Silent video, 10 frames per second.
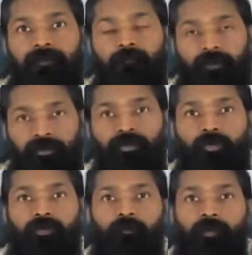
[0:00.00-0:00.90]

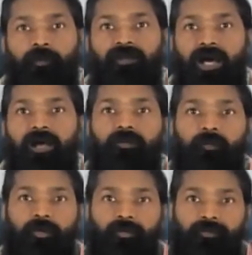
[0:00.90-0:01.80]
Majority of people are
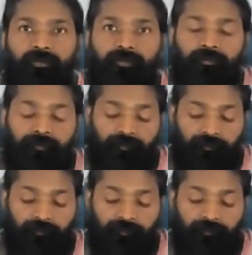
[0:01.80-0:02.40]
robots.